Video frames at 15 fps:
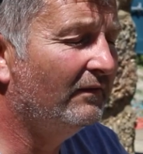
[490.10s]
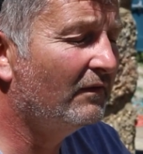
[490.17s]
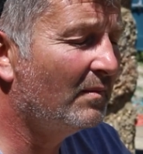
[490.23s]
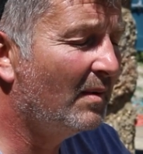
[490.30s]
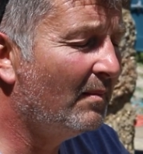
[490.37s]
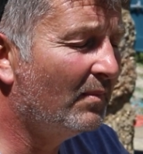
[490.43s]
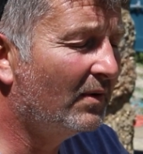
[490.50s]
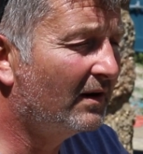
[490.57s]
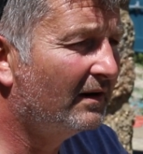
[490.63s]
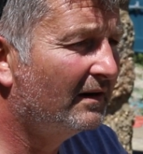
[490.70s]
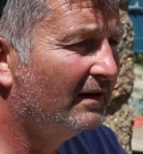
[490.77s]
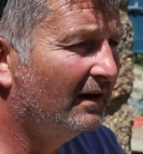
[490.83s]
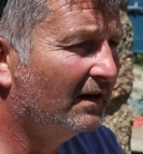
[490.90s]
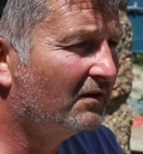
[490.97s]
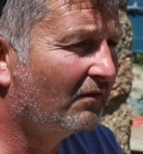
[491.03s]
remember
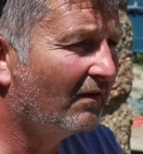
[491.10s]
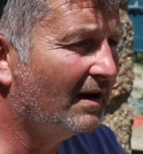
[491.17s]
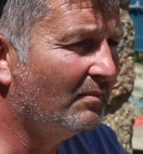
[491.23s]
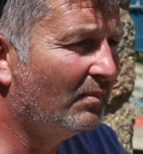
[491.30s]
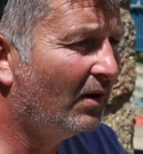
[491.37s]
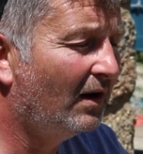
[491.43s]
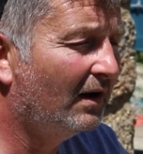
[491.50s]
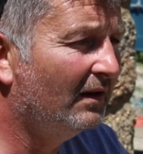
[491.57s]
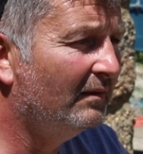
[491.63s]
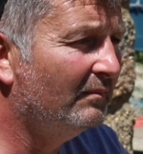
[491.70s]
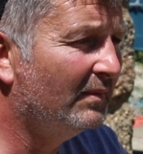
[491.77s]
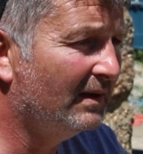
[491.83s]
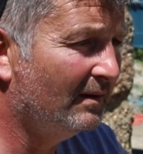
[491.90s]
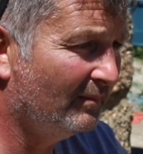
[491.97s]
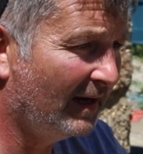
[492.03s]
a great pile of them
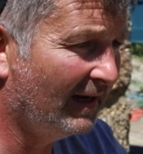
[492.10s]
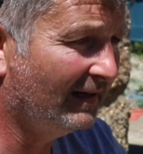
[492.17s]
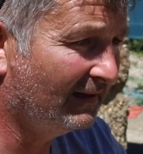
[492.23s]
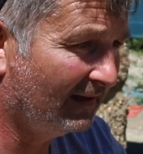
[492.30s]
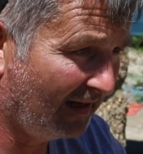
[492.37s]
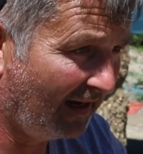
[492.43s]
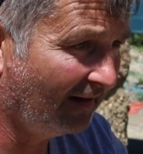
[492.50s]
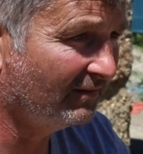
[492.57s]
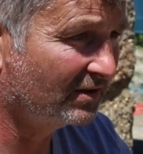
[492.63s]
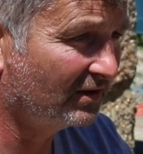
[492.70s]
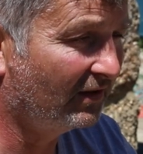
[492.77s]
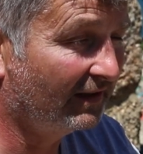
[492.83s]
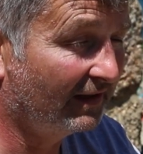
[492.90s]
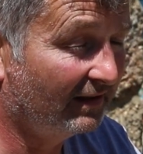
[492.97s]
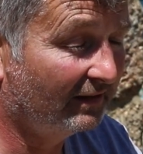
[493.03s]
being made
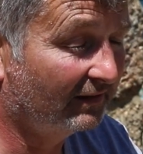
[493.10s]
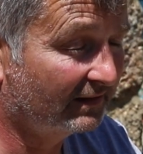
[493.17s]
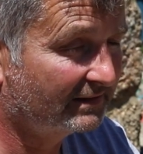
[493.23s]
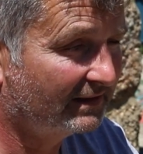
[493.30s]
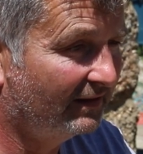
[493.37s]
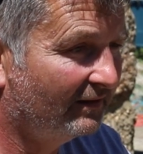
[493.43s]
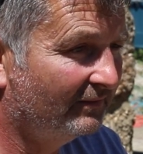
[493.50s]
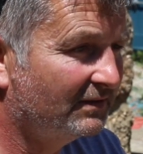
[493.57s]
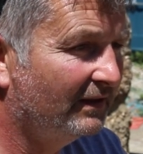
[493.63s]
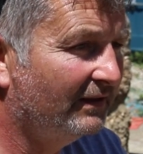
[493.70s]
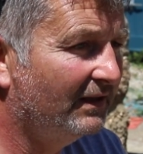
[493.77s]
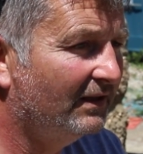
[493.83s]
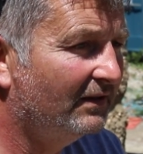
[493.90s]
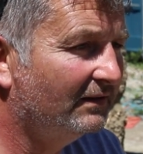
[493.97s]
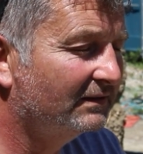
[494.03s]
outside of that. Like I said, I was
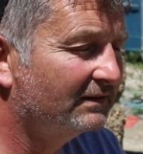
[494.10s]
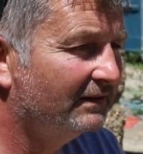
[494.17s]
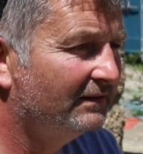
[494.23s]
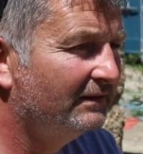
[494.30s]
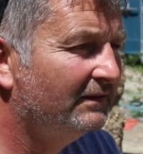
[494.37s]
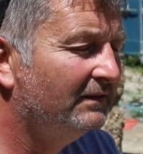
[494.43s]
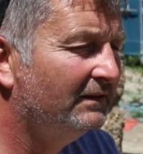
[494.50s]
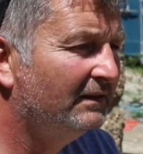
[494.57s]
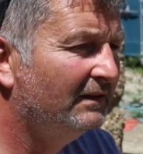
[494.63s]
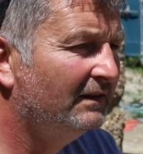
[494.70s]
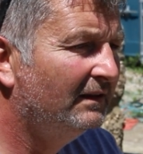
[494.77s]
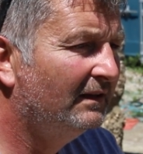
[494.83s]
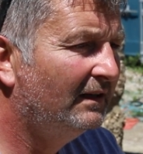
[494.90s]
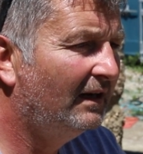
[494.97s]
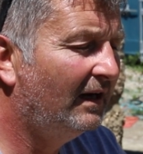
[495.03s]
only young, so
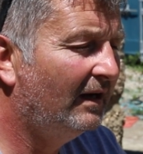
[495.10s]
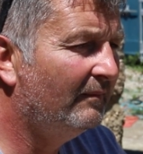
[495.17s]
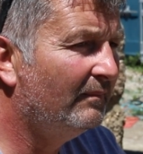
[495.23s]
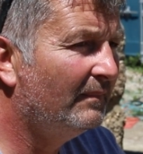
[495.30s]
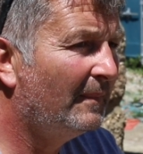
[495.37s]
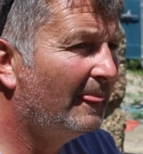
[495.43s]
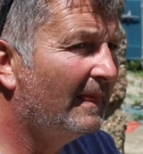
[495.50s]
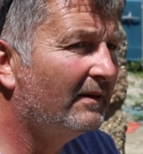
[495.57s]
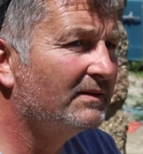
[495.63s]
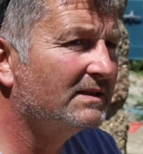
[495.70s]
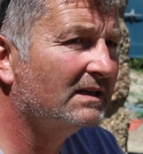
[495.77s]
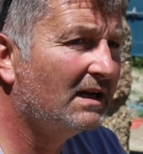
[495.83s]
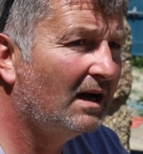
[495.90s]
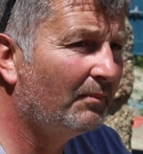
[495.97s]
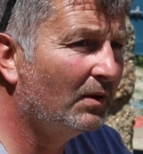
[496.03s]
there was
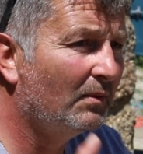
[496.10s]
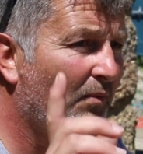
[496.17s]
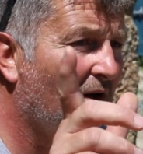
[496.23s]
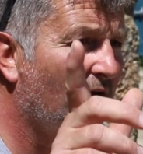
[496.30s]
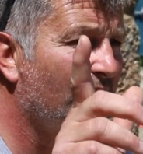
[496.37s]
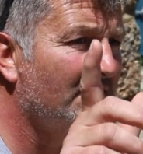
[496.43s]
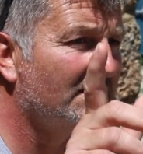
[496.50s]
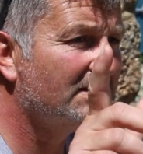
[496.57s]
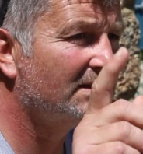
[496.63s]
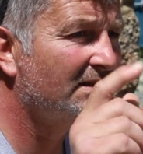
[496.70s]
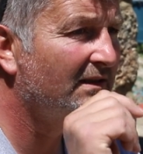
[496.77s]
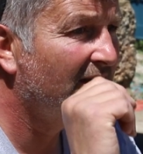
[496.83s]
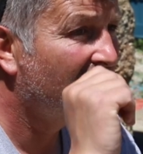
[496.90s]
a couple of brothers